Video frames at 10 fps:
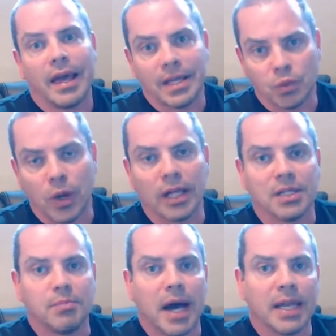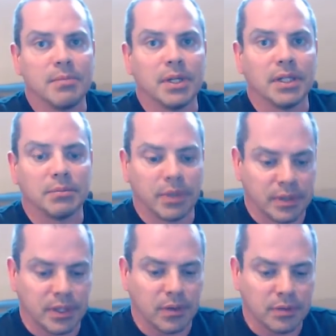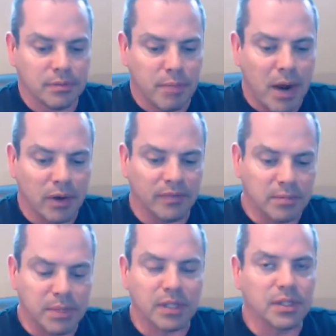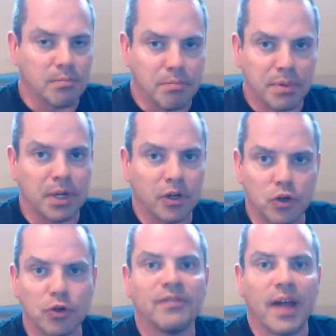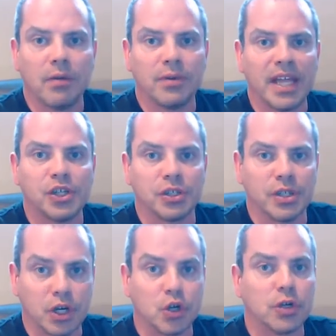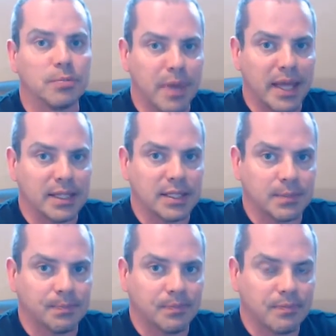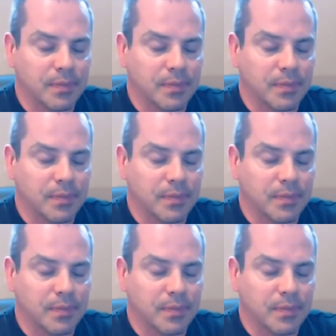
as well as bodybuilding, but you know, powerlifting builds a, a good foundation, a good base.